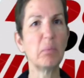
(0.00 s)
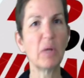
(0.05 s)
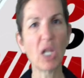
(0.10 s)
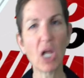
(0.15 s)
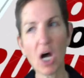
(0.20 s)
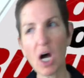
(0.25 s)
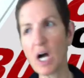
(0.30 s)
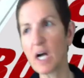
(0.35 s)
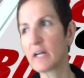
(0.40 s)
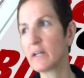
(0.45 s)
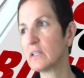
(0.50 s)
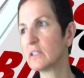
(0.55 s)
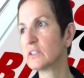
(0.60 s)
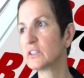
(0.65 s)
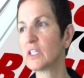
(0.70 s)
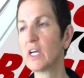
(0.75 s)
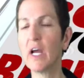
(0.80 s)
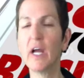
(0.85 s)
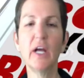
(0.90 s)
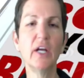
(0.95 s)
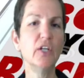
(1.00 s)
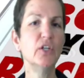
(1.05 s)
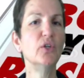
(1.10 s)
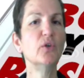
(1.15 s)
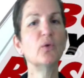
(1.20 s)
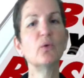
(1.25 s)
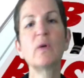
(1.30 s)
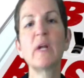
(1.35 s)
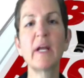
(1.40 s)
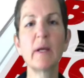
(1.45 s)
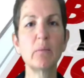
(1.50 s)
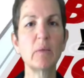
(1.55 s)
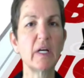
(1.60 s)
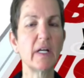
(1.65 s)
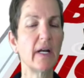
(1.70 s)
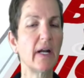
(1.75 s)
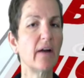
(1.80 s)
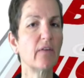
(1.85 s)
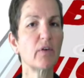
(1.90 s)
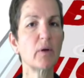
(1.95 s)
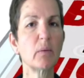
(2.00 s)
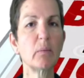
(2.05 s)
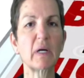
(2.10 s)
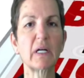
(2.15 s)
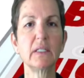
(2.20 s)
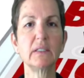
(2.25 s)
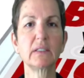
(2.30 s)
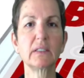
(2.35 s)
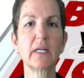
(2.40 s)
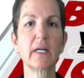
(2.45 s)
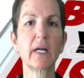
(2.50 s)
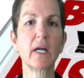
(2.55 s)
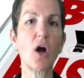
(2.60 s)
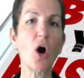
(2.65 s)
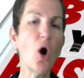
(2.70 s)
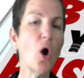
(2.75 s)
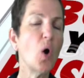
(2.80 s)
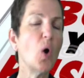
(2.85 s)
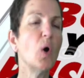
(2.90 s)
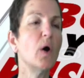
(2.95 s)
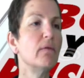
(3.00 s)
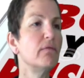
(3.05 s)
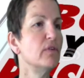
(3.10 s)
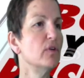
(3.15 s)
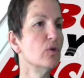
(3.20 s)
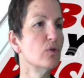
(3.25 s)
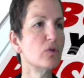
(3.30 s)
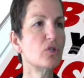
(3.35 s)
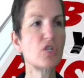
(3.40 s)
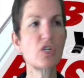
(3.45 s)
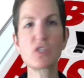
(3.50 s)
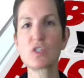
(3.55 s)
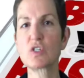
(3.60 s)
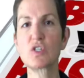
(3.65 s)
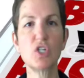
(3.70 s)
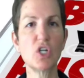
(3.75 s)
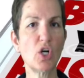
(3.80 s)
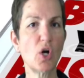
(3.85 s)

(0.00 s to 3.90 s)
bloggers, you name it. Everybody's saying, oh, if you just,